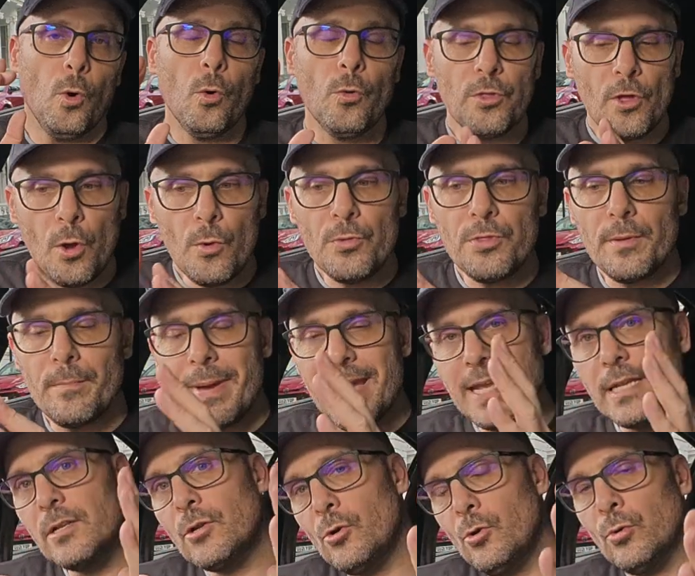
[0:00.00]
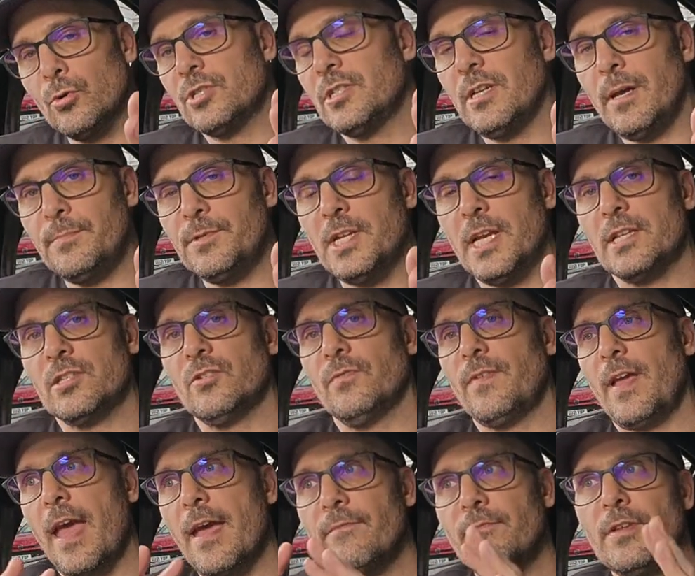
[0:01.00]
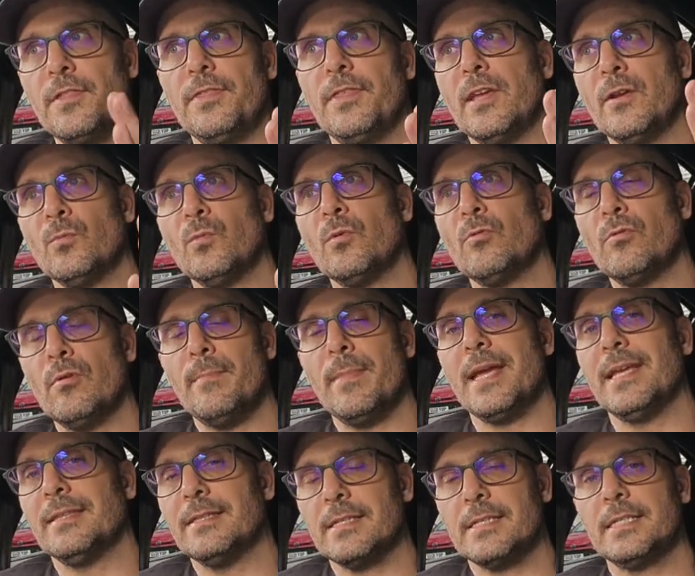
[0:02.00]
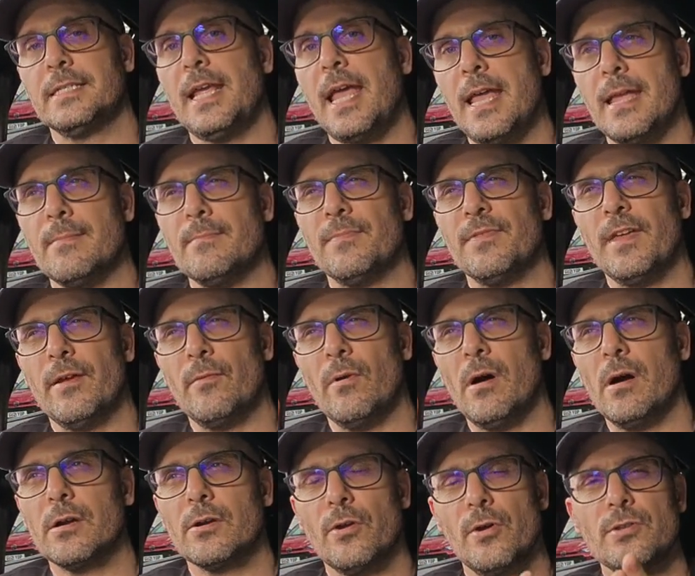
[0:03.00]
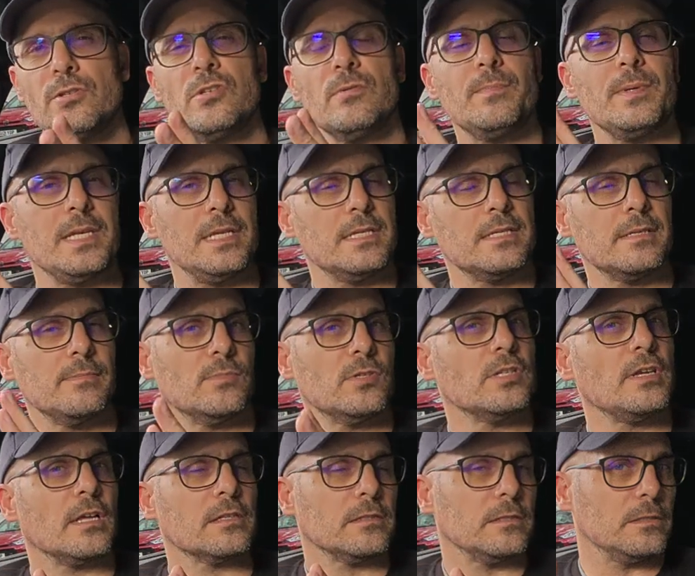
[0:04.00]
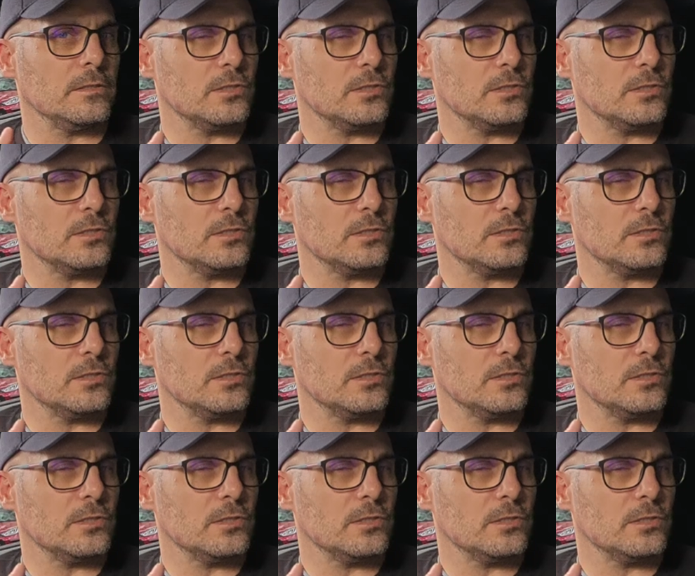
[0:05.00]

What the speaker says: Although the main core subjects of everything will remain the same, there are going to be some subtle